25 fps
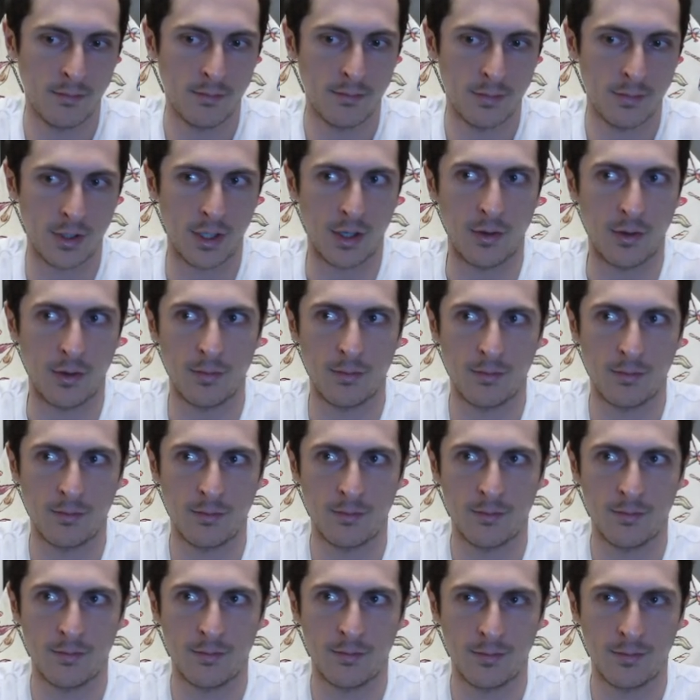So
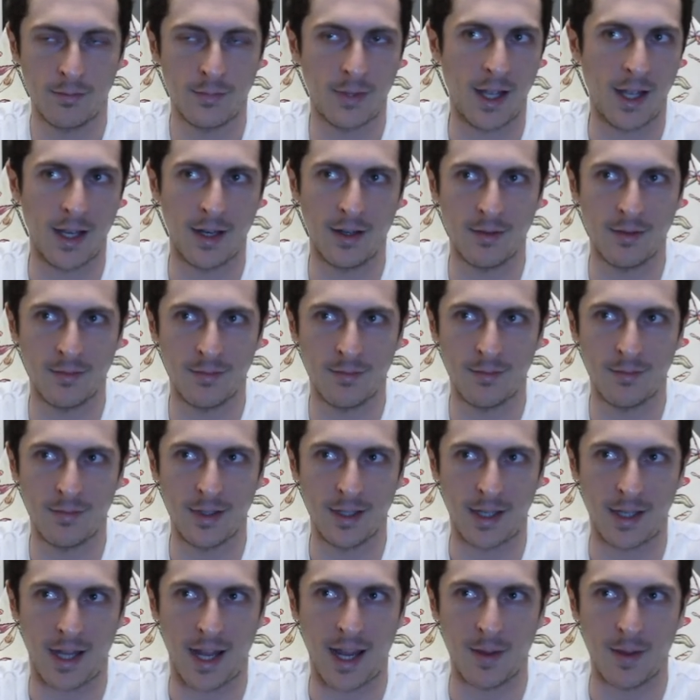then
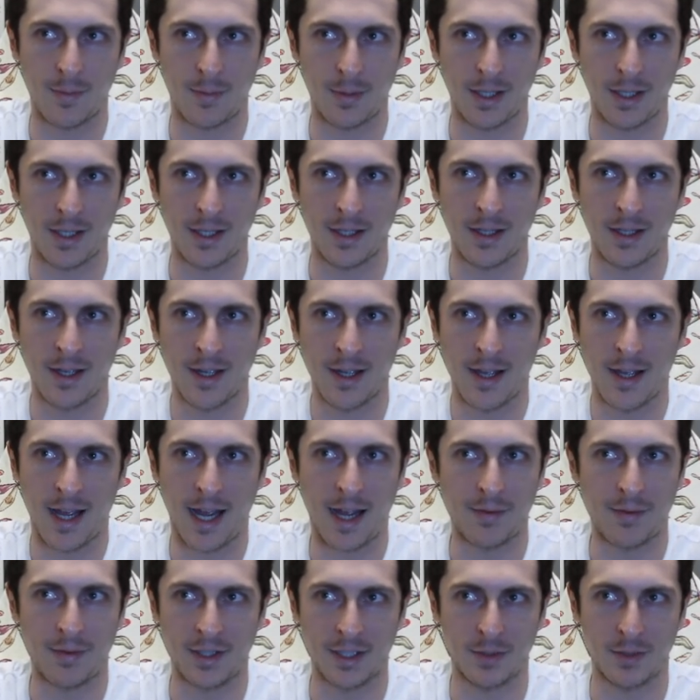it can't be
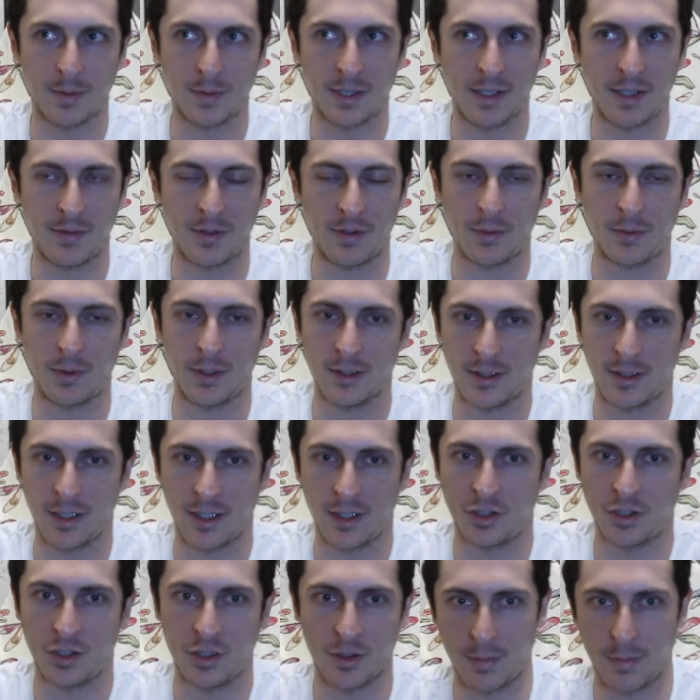having a specific
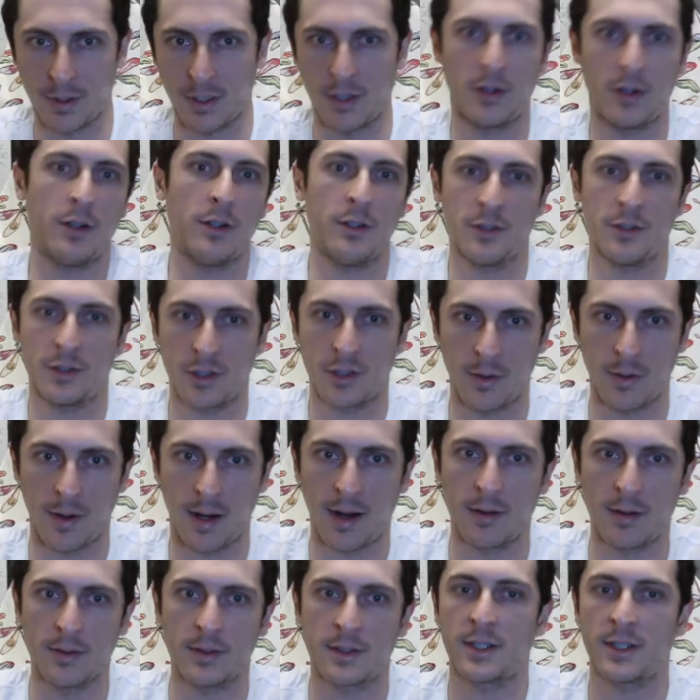realization, but also
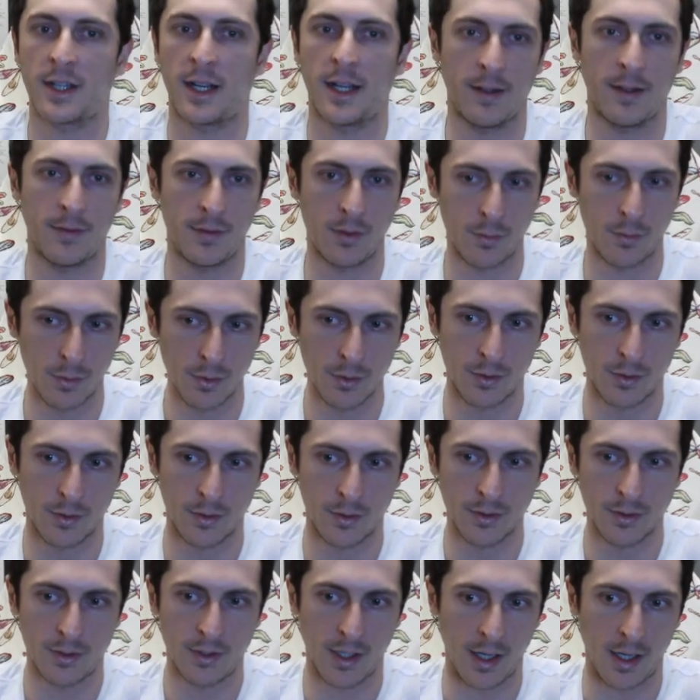outside of the
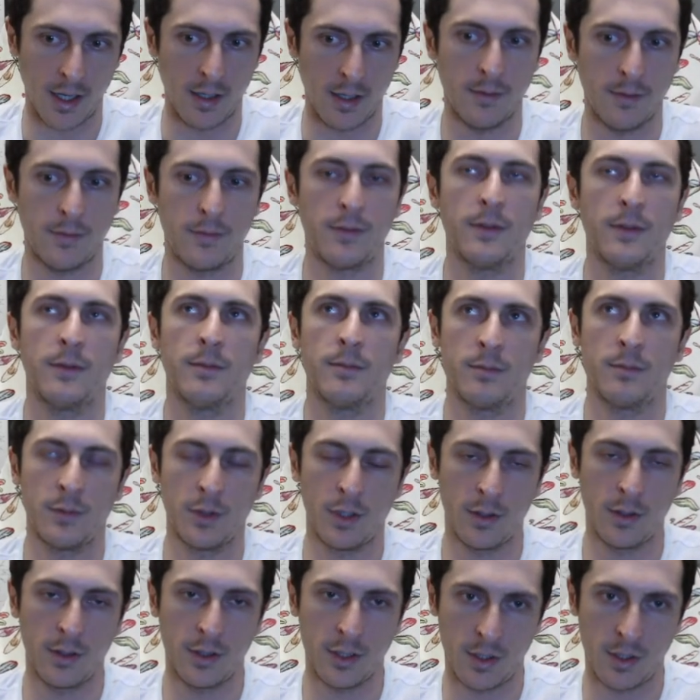rules of
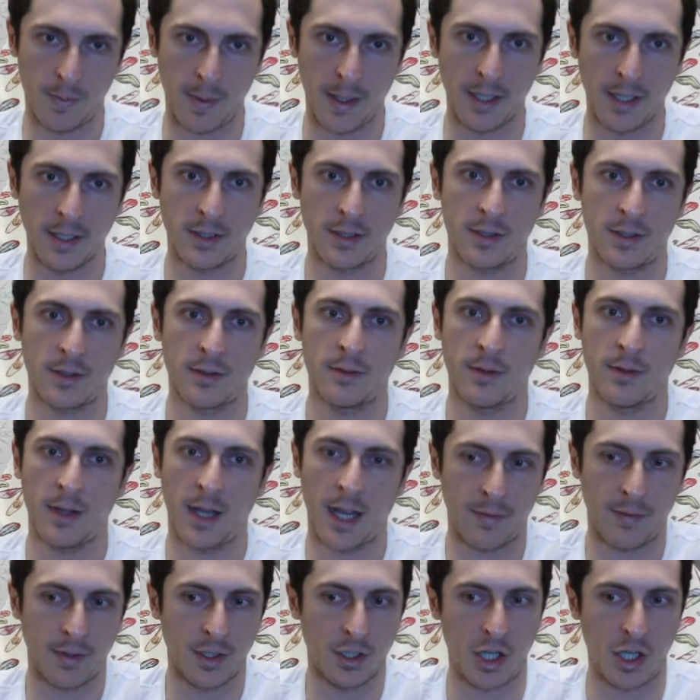the space
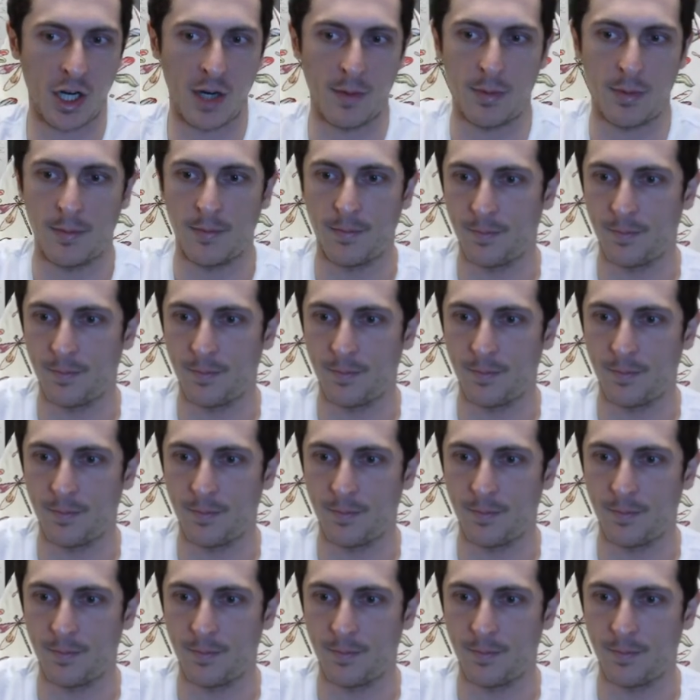having a shape.